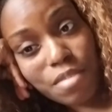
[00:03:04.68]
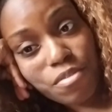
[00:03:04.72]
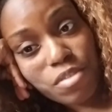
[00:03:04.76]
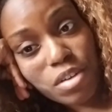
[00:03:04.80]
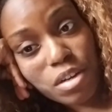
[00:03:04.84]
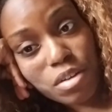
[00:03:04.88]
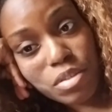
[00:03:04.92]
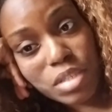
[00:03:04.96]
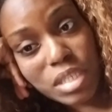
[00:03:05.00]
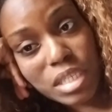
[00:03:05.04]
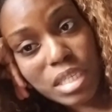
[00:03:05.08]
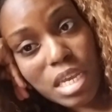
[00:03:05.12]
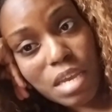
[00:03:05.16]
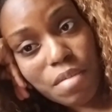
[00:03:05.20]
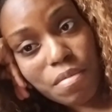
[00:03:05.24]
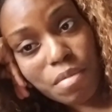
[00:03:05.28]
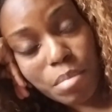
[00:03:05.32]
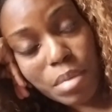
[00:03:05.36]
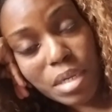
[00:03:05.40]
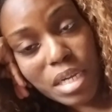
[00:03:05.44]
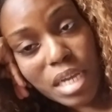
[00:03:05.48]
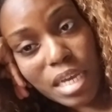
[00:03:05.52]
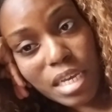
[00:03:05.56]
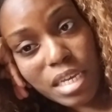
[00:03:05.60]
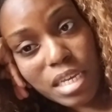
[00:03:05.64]
verse seven,
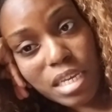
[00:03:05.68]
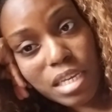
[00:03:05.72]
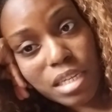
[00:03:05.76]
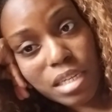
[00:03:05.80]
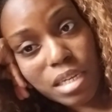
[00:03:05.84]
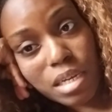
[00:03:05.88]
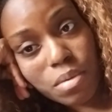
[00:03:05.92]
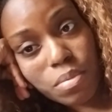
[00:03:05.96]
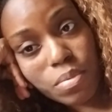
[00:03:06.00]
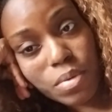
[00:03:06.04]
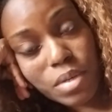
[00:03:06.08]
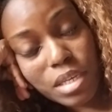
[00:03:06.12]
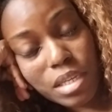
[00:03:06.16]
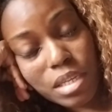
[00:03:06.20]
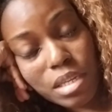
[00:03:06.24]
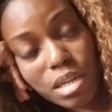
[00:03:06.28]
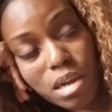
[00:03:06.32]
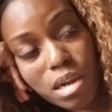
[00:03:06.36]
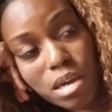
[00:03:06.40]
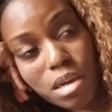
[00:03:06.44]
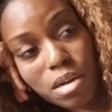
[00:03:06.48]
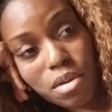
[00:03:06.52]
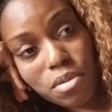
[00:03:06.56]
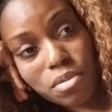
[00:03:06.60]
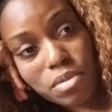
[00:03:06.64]
but I end up reading the
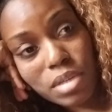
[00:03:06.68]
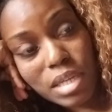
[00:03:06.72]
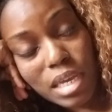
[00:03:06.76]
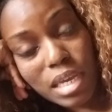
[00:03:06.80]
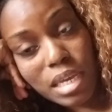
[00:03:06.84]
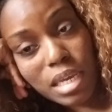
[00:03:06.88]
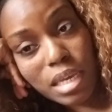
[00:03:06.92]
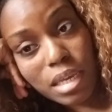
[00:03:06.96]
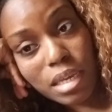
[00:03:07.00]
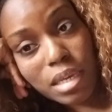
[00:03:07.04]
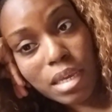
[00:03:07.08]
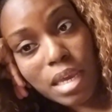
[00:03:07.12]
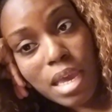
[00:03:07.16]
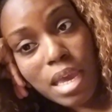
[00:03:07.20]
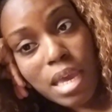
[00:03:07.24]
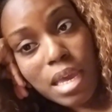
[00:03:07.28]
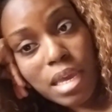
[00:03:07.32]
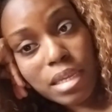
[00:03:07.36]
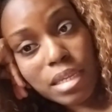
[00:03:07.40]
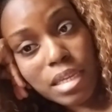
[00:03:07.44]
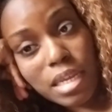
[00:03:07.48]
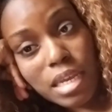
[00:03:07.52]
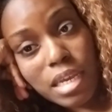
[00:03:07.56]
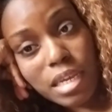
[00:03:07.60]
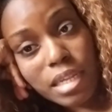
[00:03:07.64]
whole thing.
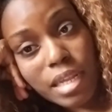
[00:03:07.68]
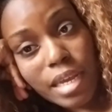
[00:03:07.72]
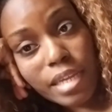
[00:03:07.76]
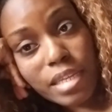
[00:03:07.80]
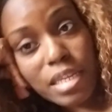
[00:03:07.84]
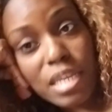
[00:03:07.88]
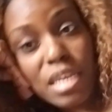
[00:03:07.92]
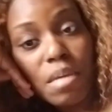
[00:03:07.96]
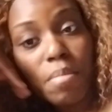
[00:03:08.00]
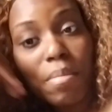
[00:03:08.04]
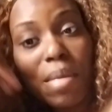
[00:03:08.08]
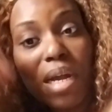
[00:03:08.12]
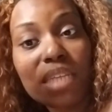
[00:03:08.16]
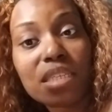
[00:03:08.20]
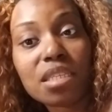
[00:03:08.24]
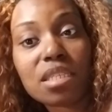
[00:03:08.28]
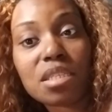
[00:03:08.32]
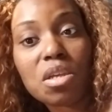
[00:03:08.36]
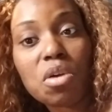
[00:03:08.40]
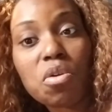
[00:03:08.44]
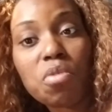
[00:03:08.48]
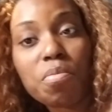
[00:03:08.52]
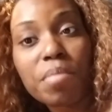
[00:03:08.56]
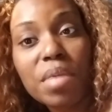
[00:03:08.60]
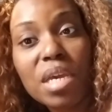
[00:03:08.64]
Then I did my
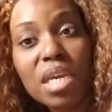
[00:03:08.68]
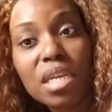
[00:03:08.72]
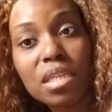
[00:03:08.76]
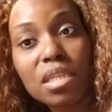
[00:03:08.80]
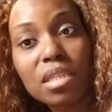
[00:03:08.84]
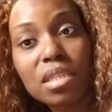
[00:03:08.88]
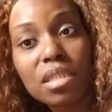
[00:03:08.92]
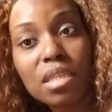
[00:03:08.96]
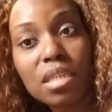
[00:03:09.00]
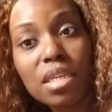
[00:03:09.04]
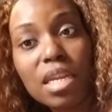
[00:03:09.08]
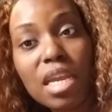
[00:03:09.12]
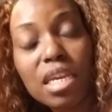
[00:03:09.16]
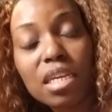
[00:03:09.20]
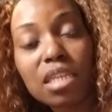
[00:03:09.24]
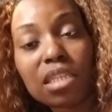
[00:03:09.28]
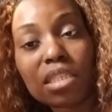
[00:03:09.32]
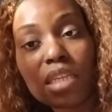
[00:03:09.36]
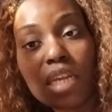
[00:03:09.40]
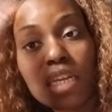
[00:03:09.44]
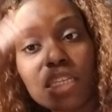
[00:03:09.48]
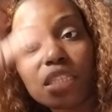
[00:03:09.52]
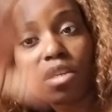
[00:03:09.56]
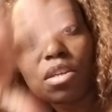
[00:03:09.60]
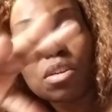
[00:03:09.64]
soap method today because
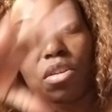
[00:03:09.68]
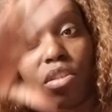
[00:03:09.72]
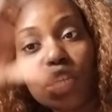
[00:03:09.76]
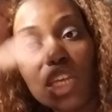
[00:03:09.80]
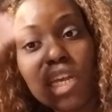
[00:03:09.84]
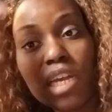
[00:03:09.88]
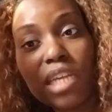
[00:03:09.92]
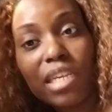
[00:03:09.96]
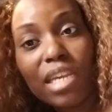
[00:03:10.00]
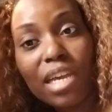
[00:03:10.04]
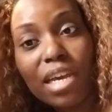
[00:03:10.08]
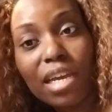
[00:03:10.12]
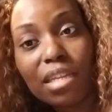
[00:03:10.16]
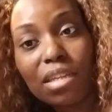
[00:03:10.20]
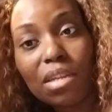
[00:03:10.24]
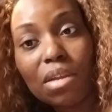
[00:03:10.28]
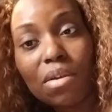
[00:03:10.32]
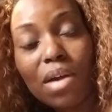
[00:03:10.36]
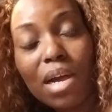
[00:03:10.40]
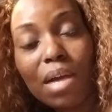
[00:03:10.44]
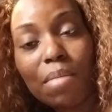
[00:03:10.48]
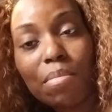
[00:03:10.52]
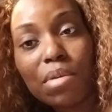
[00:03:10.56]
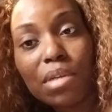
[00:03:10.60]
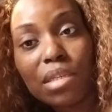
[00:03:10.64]
I told y'all y'all know
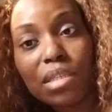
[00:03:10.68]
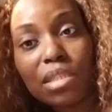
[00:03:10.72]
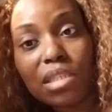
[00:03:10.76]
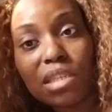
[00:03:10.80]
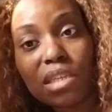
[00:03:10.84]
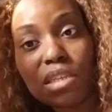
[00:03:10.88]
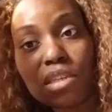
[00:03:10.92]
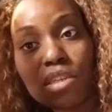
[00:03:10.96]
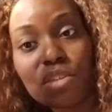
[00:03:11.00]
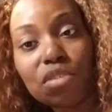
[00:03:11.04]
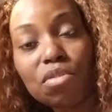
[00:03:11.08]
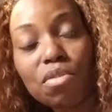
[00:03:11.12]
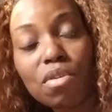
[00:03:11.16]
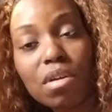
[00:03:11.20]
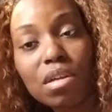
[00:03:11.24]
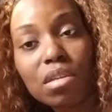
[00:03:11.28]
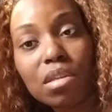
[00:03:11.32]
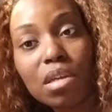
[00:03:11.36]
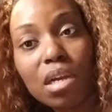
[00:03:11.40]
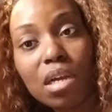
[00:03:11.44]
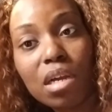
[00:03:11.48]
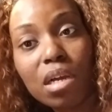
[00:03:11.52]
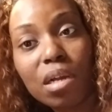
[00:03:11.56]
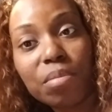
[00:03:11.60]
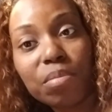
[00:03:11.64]
I've been still doing
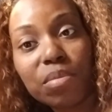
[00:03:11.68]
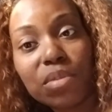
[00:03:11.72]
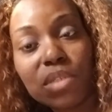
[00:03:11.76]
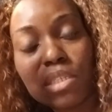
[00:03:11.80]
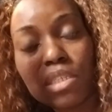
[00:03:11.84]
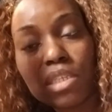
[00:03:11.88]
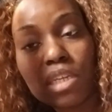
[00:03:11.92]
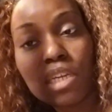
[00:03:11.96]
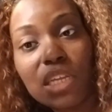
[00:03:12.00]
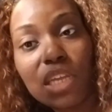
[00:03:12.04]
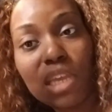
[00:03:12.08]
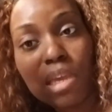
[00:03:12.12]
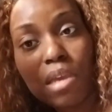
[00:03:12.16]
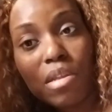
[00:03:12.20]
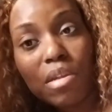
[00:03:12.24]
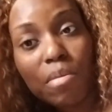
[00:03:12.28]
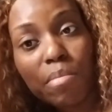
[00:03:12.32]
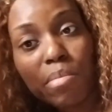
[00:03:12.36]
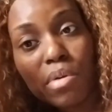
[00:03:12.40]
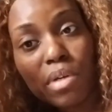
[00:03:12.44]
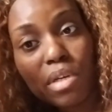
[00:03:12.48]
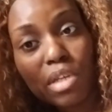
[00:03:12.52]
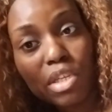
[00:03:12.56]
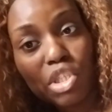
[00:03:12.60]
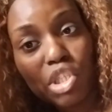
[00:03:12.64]
um, studying the
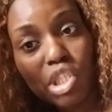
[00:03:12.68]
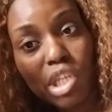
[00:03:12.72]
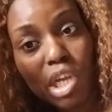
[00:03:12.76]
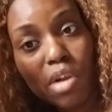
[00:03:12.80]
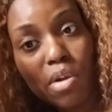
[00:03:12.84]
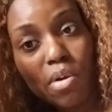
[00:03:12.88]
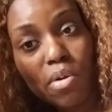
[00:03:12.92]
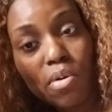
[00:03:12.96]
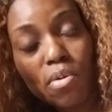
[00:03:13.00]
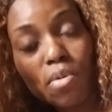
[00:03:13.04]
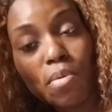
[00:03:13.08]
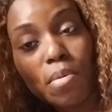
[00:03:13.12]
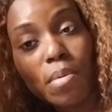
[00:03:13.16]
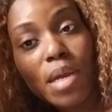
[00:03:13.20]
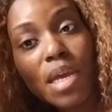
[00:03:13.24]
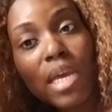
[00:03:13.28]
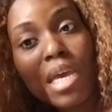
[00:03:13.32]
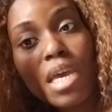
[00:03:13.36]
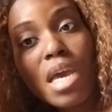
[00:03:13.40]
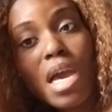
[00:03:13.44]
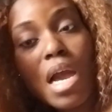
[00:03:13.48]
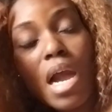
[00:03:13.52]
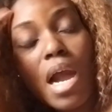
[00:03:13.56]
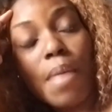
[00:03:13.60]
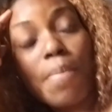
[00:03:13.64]
book of Job.
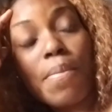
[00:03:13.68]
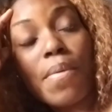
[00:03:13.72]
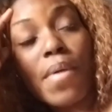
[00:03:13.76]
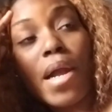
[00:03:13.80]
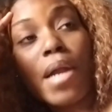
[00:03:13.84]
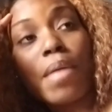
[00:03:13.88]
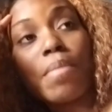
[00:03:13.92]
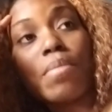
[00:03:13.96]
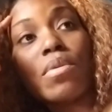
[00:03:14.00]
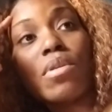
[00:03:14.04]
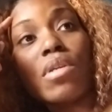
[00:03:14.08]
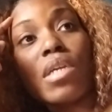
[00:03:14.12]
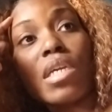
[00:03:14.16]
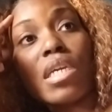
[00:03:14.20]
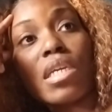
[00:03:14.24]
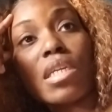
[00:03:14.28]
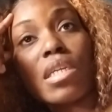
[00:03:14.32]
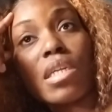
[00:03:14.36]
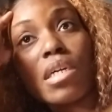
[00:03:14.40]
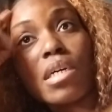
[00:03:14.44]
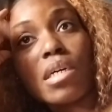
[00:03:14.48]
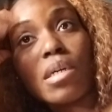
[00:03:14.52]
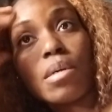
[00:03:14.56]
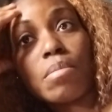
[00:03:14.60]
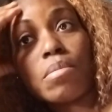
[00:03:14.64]
I probably end
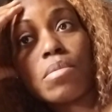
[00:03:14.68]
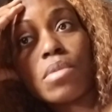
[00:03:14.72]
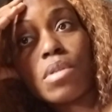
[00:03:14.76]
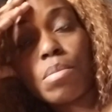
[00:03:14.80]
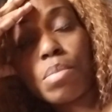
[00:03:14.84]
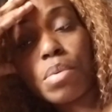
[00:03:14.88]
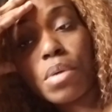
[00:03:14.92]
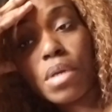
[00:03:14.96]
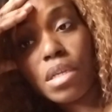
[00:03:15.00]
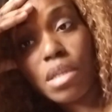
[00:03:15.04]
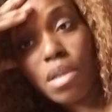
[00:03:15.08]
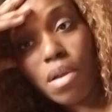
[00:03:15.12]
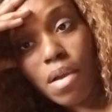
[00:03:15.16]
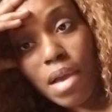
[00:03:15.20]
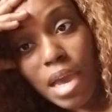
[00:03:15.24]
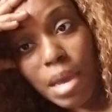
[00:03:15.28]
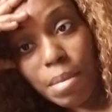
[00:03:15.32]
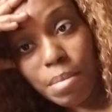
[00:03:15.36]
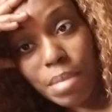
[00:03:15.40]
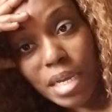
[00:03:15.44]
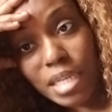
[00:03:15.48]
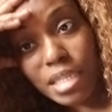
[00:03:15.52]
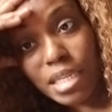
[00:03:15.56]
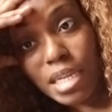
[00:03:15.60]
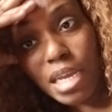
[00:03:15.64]
up depending on how
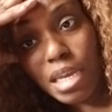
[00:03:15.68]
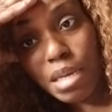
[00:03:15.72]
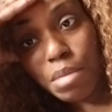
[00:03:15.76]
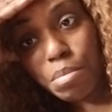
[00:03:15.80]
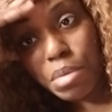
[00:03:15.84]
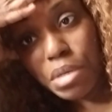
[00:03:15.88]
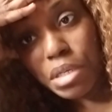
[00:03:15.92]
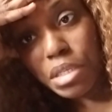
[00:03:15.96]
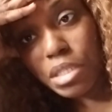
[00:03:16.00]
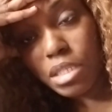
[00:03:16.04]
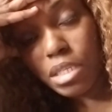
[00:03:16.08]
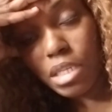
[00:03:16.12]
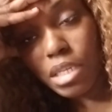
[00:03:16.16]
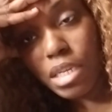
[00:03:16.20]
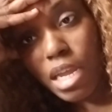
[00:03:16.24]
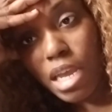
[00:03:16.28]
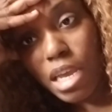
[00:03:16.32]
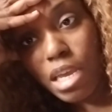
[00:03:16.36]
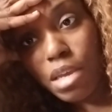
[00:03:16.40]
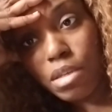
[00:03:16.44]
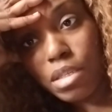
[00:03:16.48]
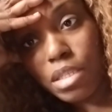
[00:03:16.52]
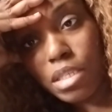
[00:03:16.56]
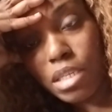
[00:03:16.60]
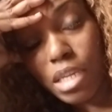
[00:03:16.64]
my day be
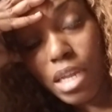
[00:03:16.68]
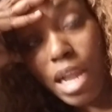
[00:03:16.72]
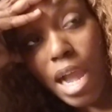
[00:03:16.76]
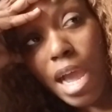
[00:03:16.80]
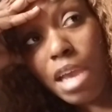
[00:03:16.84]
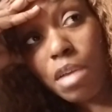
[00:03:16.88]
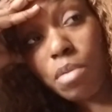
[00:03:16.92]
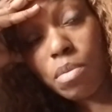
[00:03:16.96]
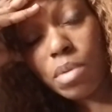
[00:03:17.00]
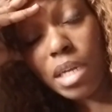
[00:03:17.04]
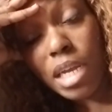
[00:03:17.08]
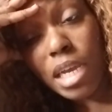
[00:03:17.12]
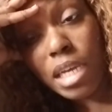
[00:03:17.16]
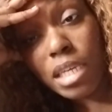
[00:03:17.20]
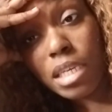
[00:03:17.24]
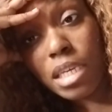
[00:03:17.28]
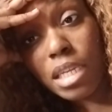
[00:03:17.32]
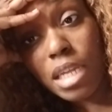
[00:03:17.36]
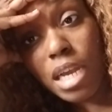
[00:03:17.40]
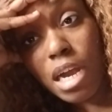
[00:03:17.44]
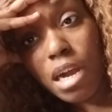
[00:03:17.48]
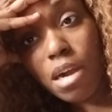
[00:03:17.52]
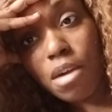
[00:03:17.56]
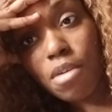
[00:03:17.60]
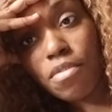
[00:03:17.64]
today tonight when I get
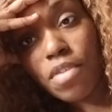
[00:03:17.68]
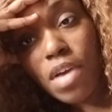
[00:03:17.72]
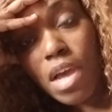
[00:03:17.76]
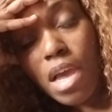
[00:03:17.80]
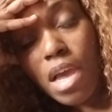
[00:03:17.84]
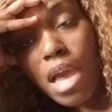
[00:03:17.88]
off.